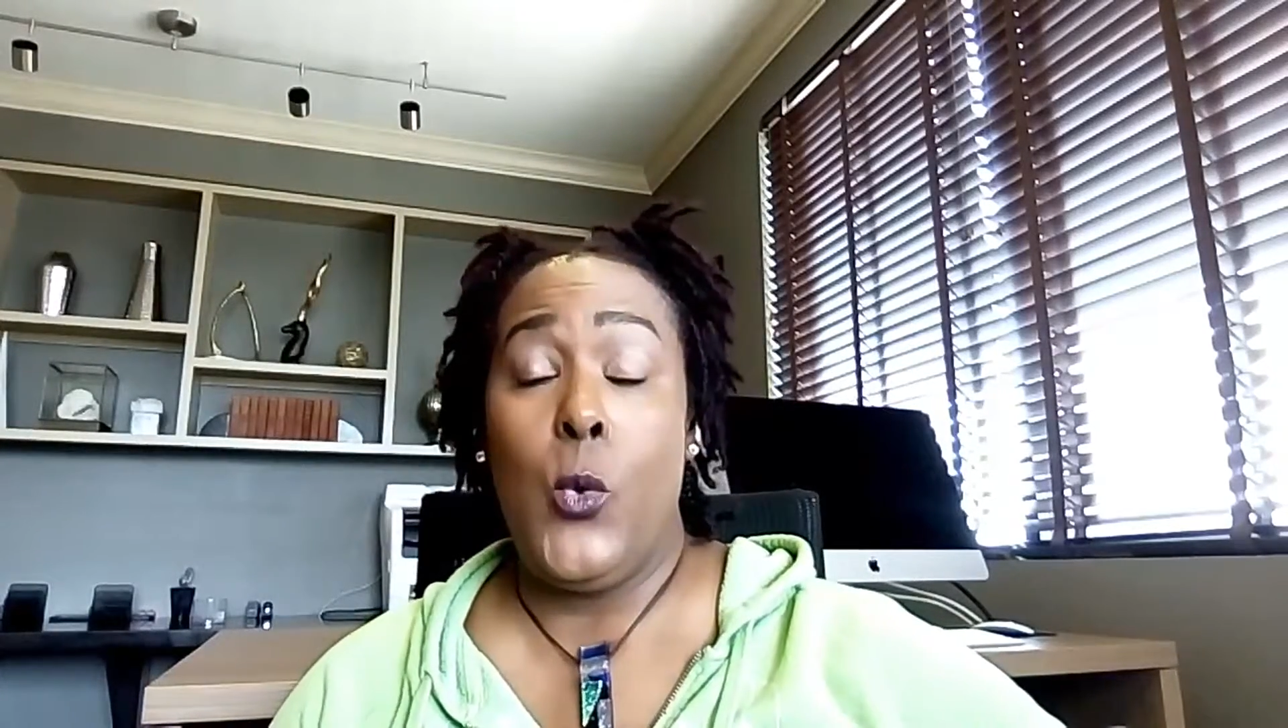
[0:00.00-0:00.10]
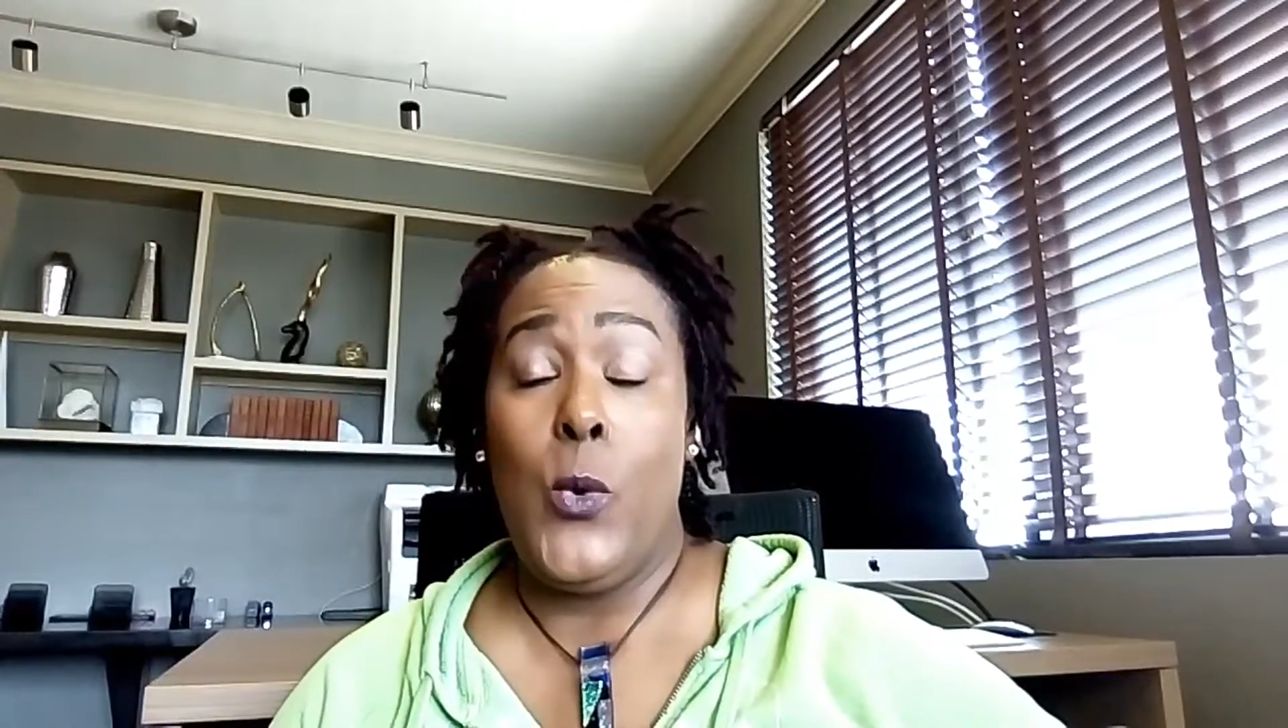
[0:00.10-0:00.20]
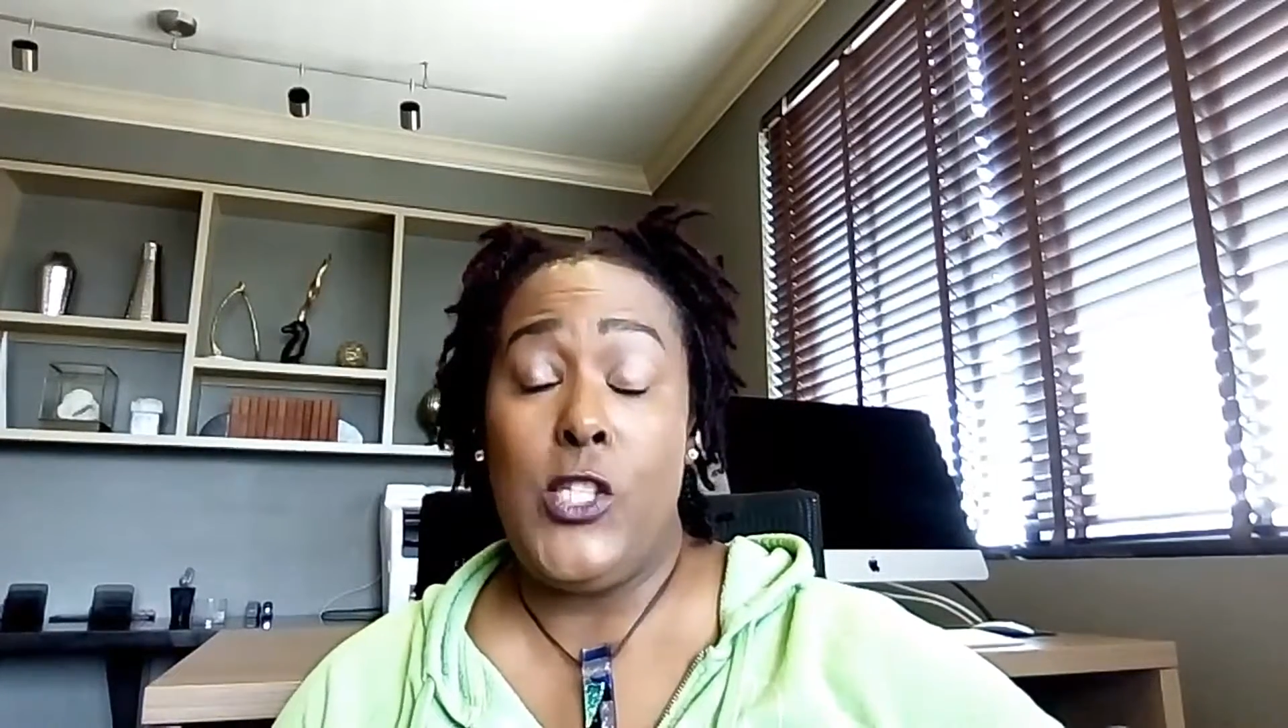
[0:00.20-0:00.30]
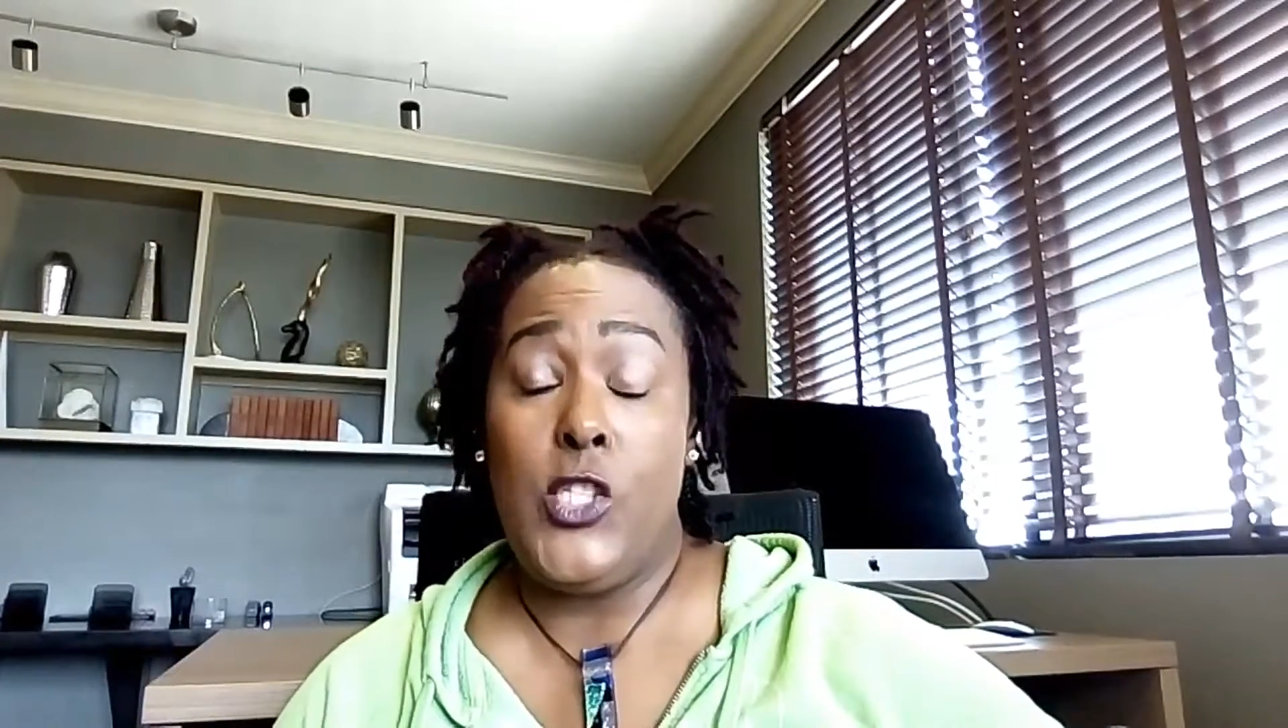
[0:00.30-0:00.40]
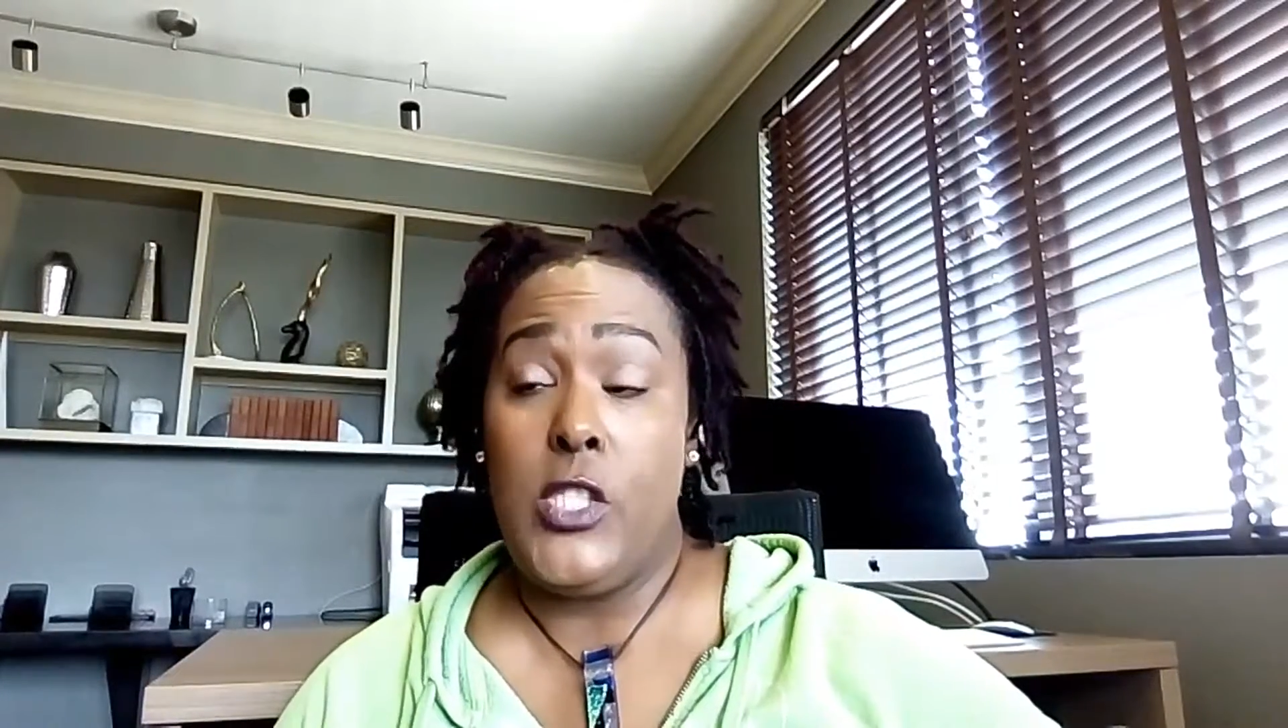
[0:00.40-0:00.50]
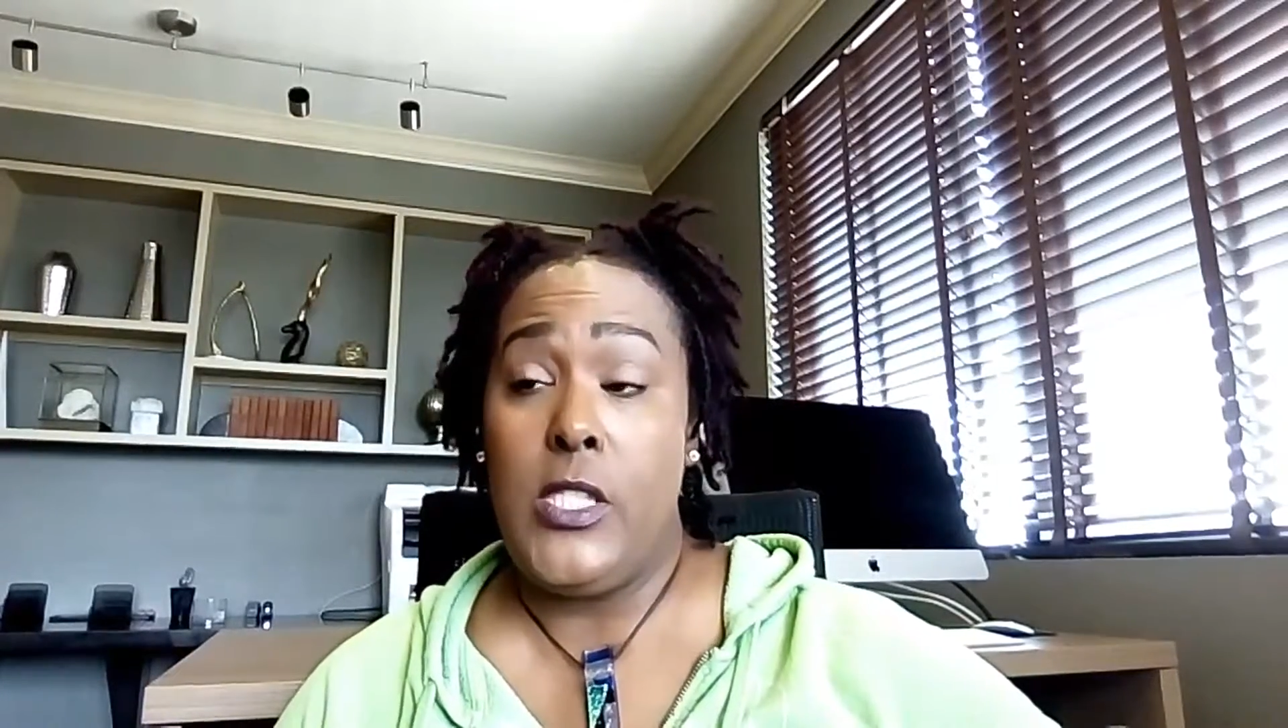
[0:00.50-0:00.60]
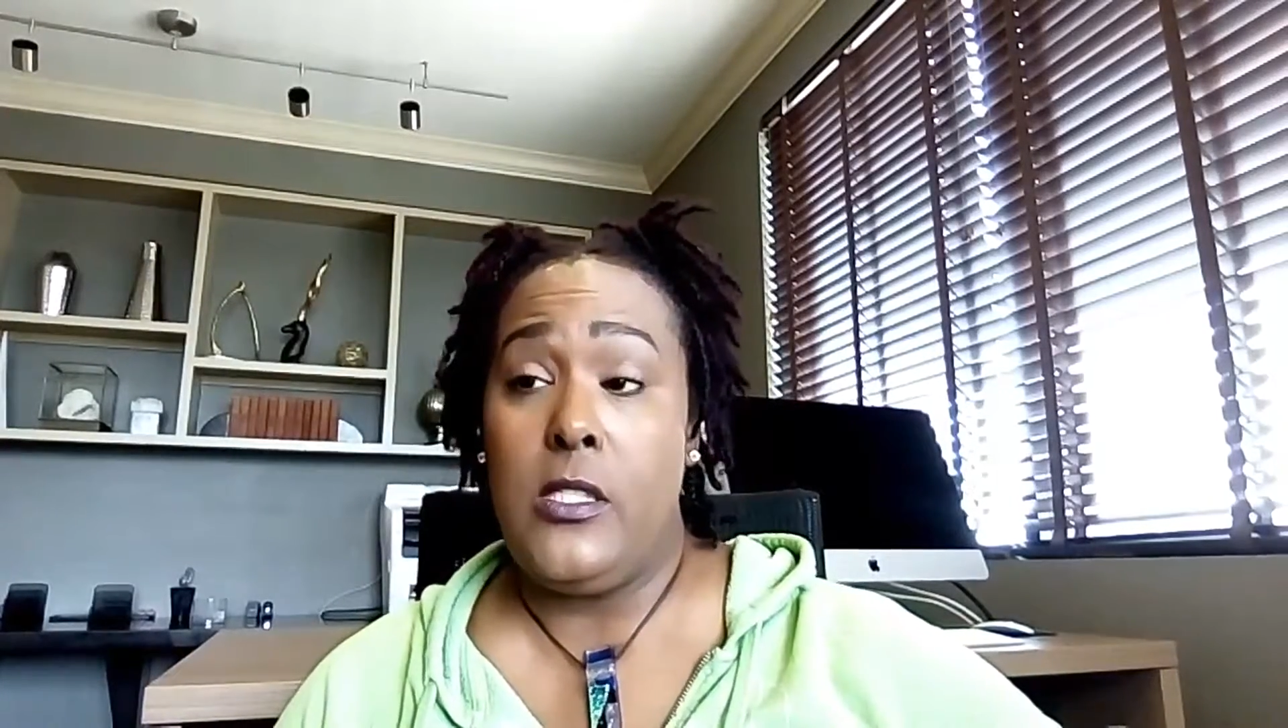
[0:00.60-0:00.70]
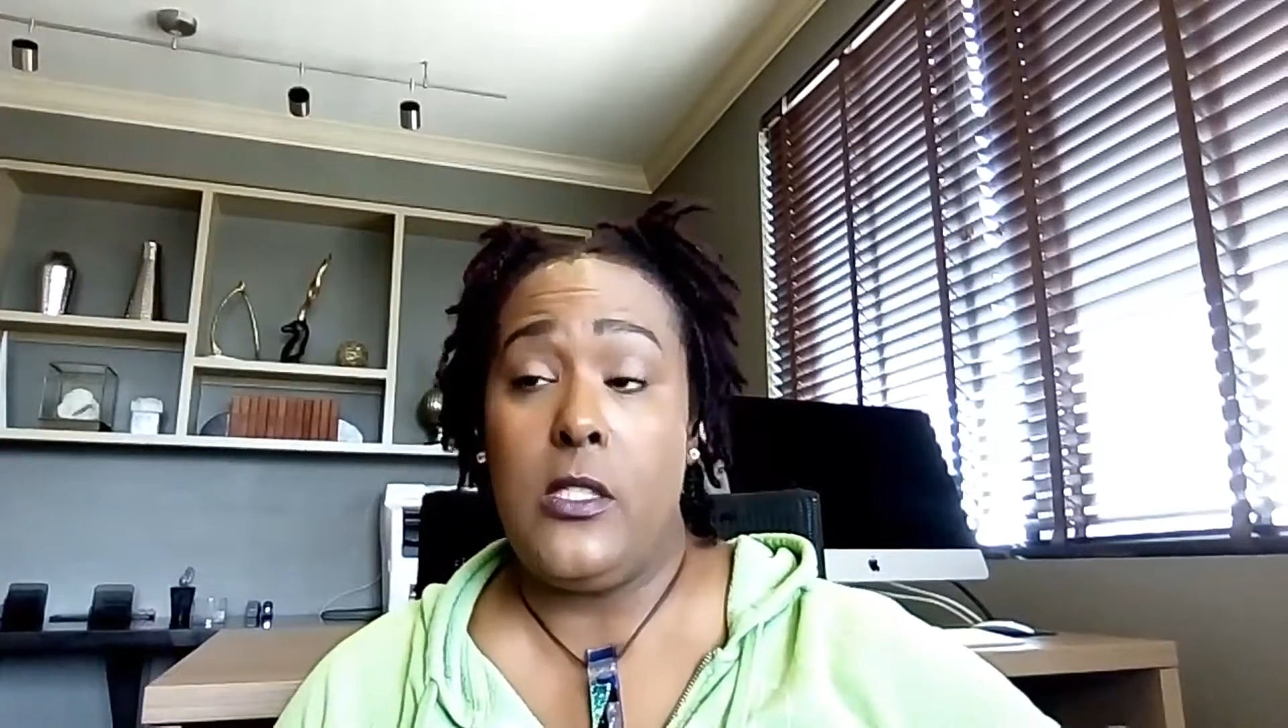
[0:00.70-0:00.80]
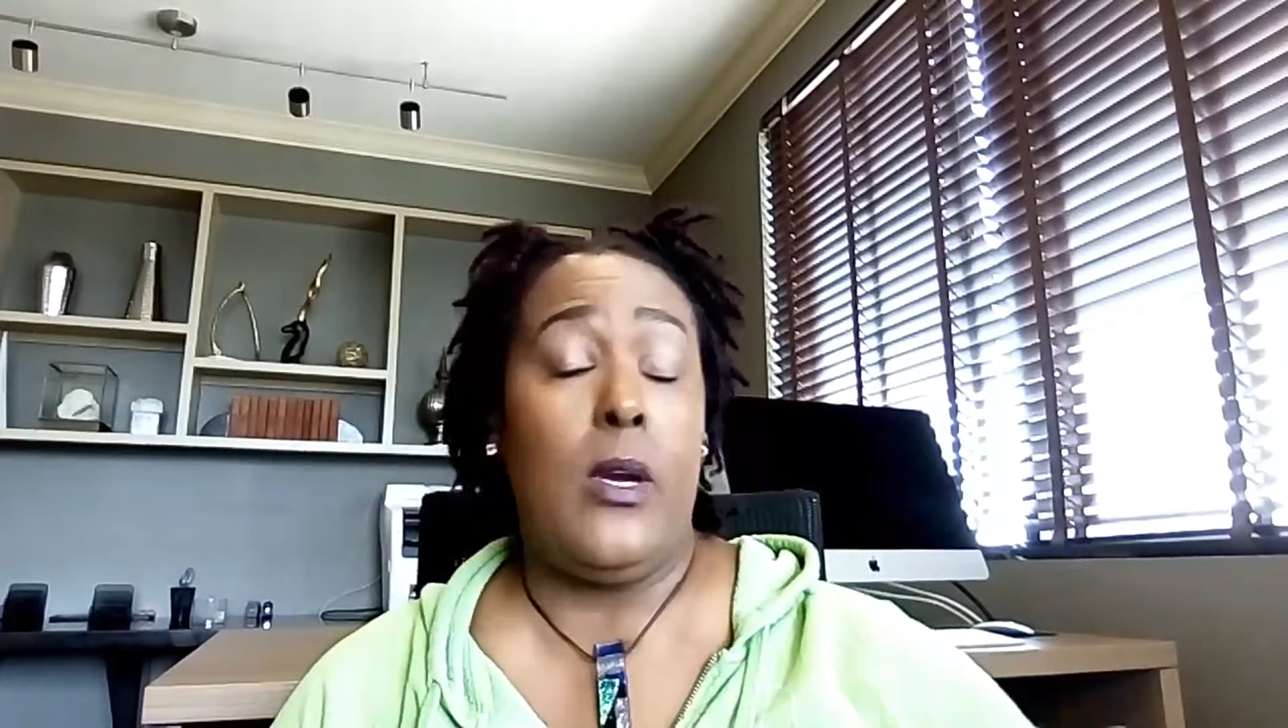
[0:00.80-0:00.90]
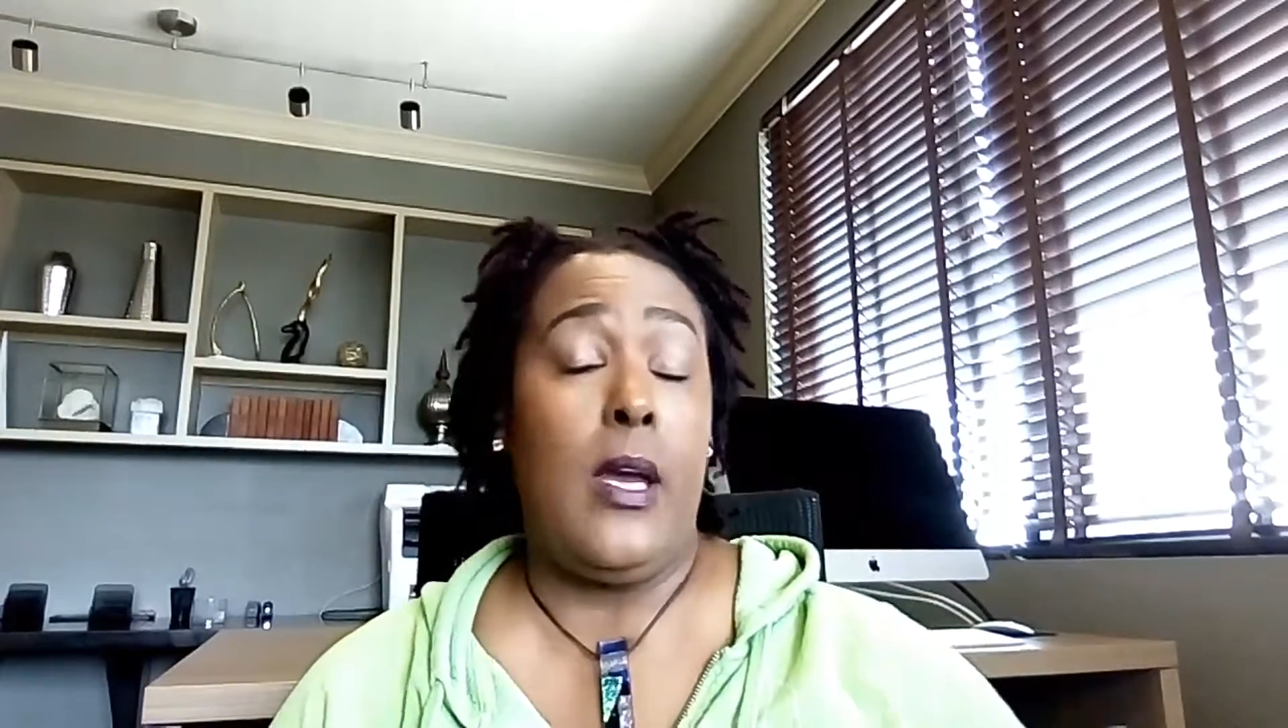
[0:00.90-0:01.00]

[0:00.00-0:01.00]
questions,